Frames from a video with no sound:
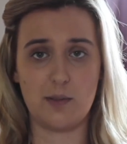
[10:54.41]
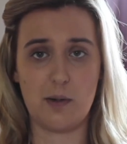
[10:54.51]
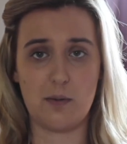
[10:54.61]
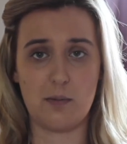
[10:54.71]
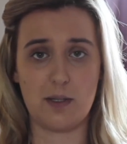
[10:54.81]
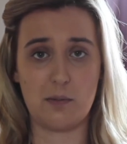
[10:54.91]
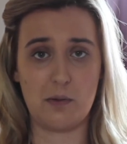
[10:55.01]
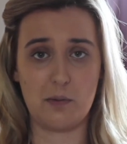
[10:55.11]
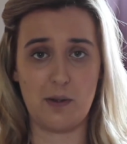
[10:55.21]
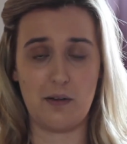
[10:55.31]
They're probably the
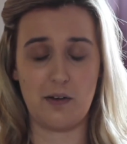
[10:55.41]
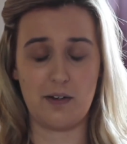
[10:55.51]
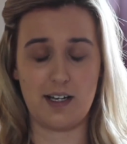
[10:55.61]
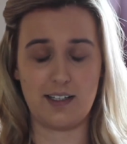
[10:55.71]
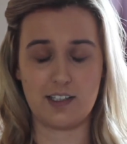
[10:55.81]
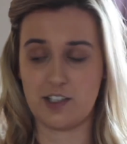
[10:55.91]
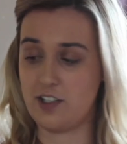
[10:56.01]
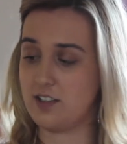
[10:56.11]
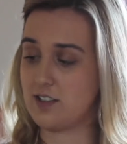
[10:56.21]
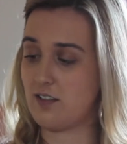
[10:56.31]
most well-known eyelash
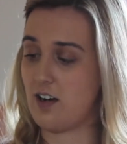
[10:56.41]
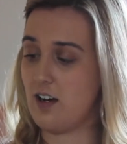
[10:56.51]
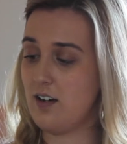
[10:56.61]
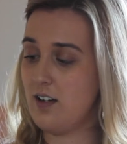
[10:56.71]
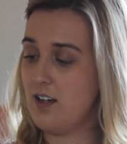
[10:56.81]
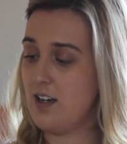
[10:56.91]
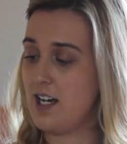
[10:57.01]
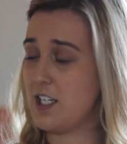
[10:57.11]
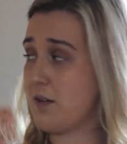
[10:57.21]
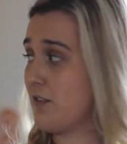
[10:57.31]
curlers there are.
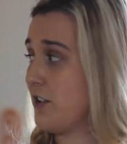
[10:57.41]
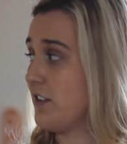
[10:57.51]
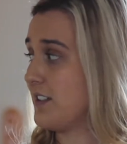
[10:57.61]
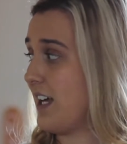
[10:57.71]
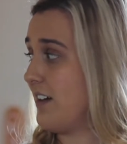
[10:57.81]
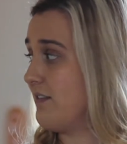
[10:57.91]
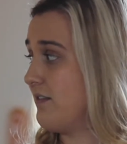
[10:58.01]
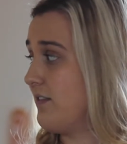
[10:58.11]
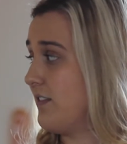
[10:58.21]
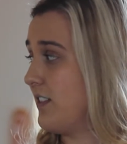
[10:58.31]
I do have another set
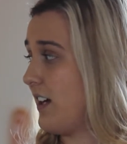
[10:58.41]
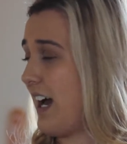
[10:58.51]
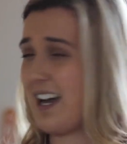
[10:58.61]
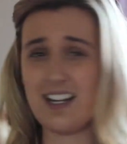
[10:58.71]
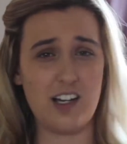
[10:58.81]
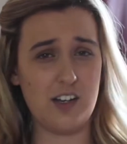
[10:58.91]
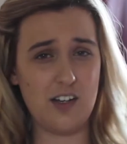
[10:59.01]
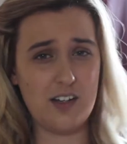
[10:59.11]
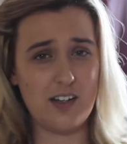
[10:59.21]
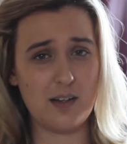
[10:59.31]
of
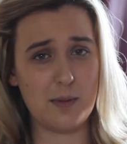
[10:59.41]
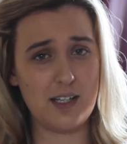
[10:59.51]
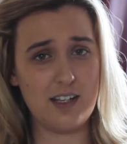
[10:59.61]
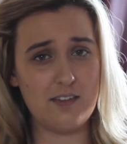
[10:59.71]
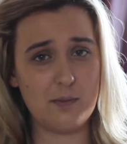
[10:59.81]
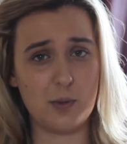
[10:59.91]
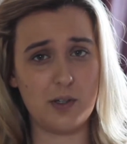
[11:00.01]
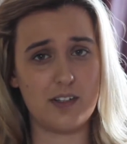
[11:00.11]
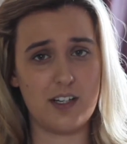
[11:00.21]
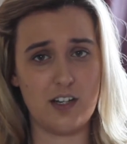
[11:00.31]
Eyelash, I believe,
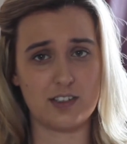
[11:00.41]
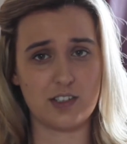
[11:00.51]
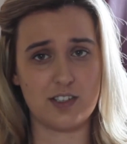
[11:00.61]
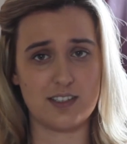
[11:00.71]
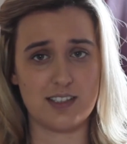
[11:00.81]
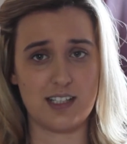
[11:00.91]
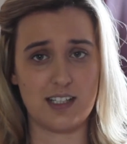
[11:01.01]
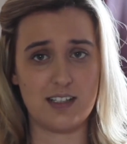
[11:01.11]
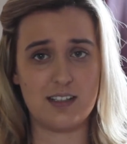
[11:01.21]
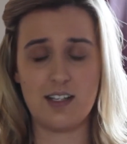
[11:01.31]
but they're not as good as
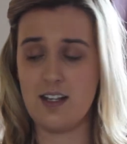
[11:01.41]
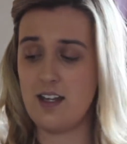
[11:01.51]
these.